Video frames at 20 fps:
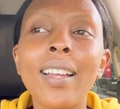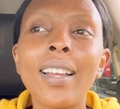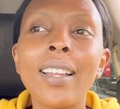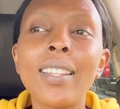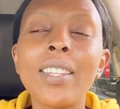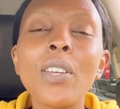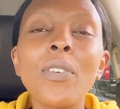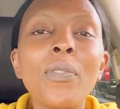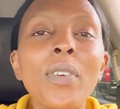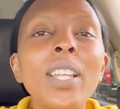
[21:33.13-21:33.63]

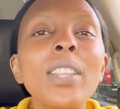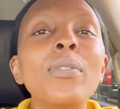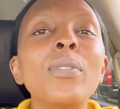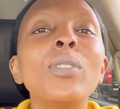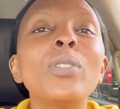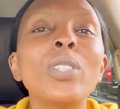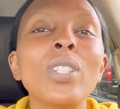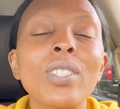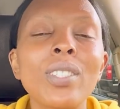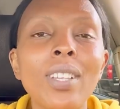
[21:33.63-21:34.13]
the
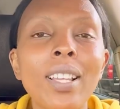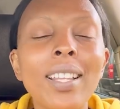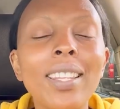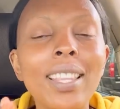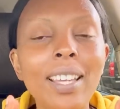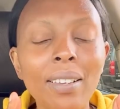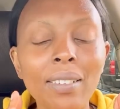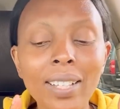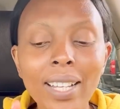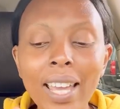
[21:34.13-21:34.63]
faithfulness
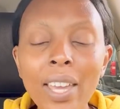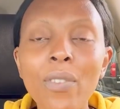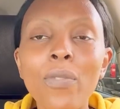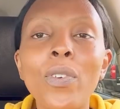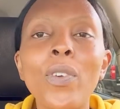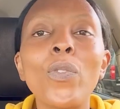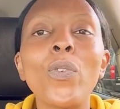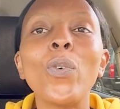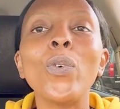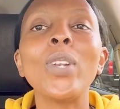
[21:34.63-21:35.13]
the guy
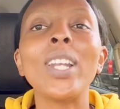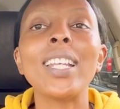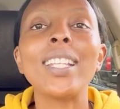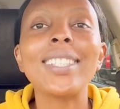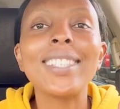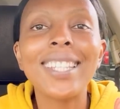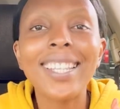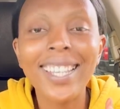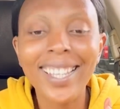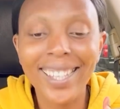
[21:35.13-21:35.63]
faithfulness